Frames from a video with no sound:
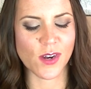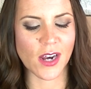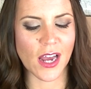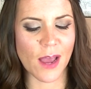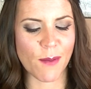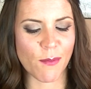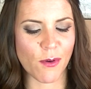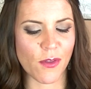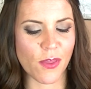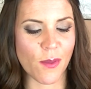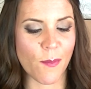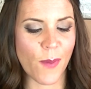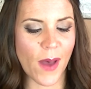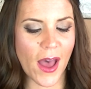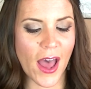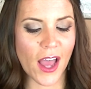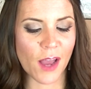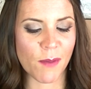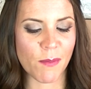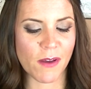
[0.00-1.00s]
clamp on the
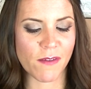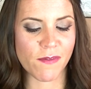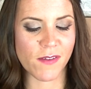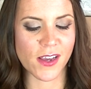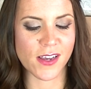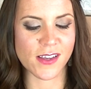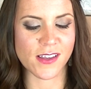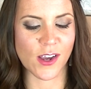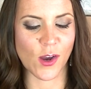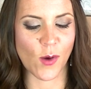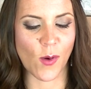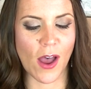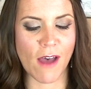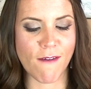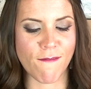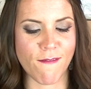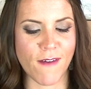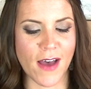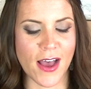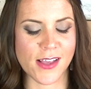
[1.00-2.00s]
back my fingers are
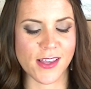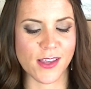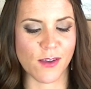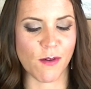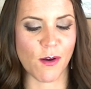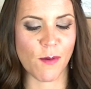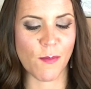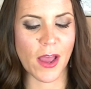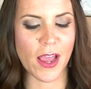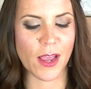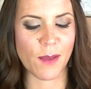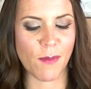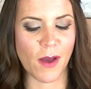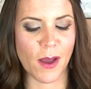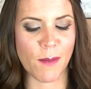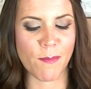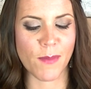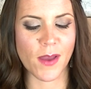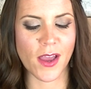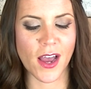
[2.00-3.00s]
quite fat so I'll make
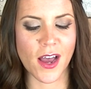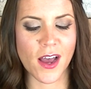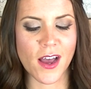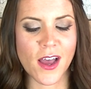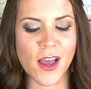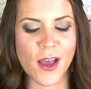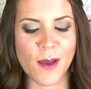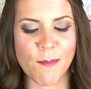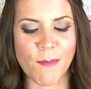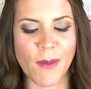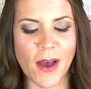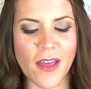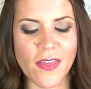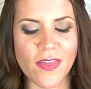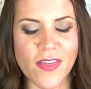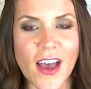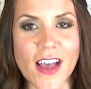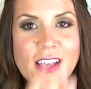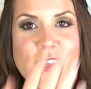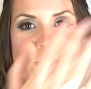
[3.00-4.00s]
mine bigger but
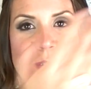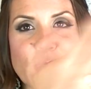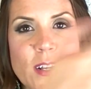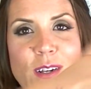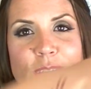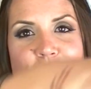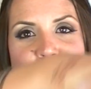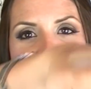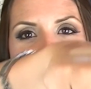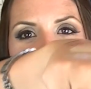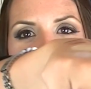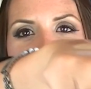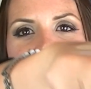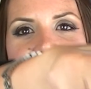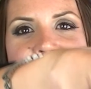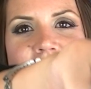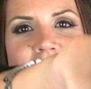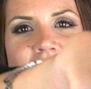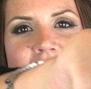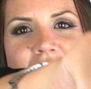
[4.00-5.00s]
that's what it looks
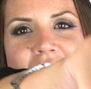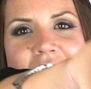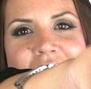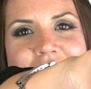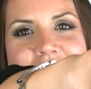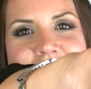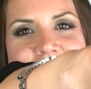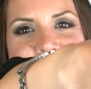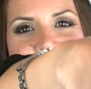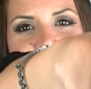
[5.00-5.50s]
like there just